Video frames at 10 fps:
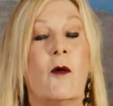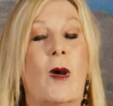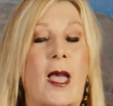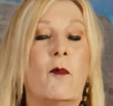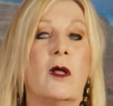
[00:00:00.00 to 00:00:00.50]

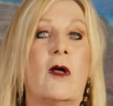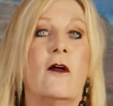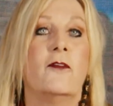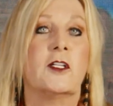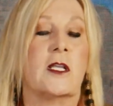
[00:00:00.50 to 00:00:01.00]
Well,
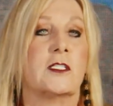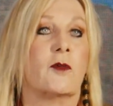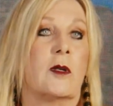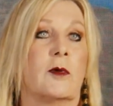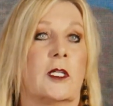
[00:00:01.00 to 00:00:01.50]
I'll finish that
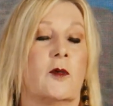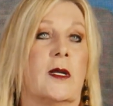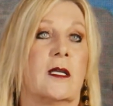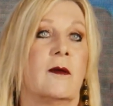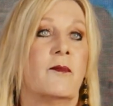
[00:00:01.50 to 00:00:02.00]
story really
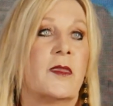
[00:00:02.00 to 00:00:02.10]
quick.